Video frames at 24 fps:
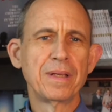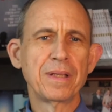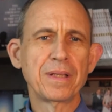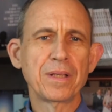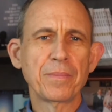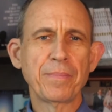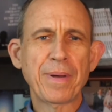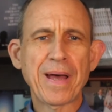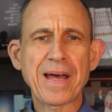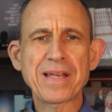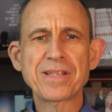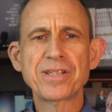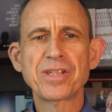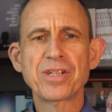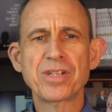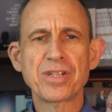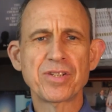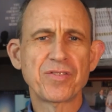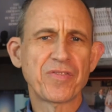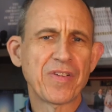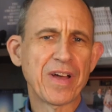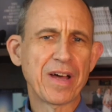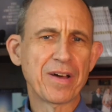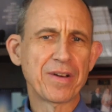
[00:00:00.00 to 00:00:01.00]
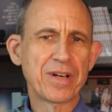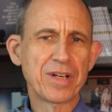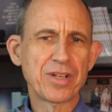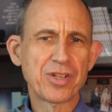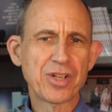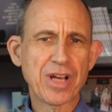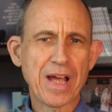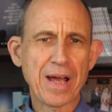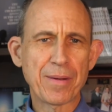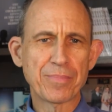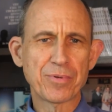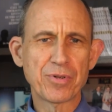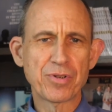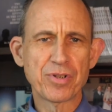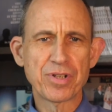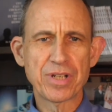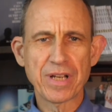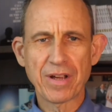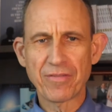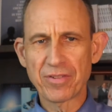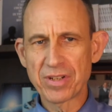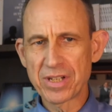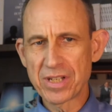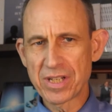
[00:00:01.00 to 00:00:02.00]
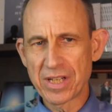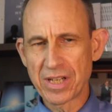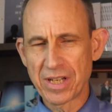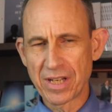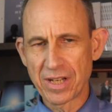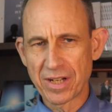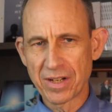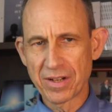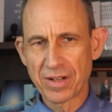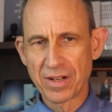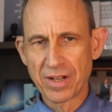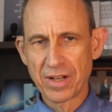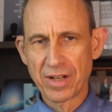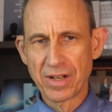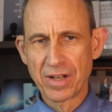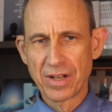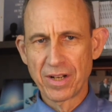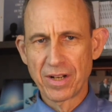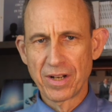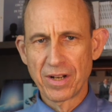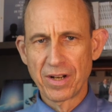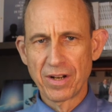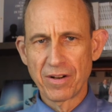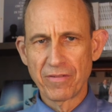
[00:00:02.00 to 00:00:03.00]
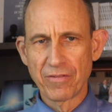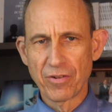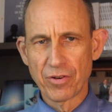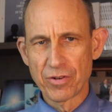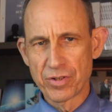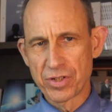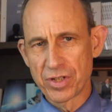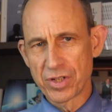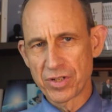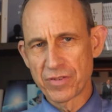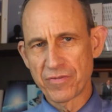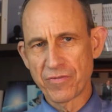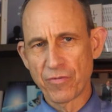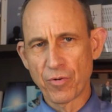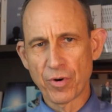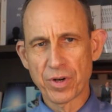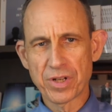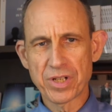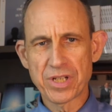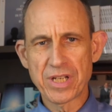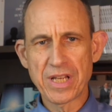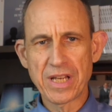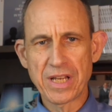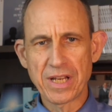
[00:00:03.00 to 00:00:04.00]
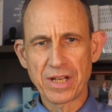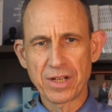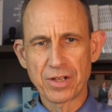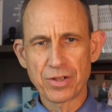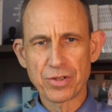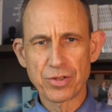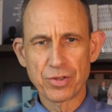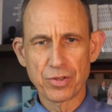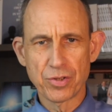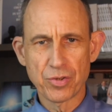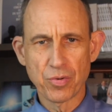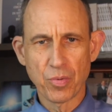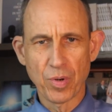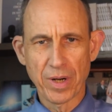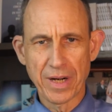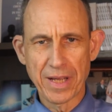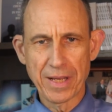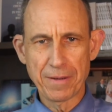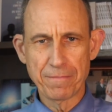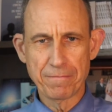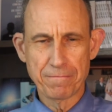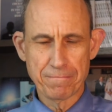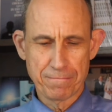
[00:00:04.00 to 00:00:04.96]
The passage is found in chapter 17, verses 14 to 20.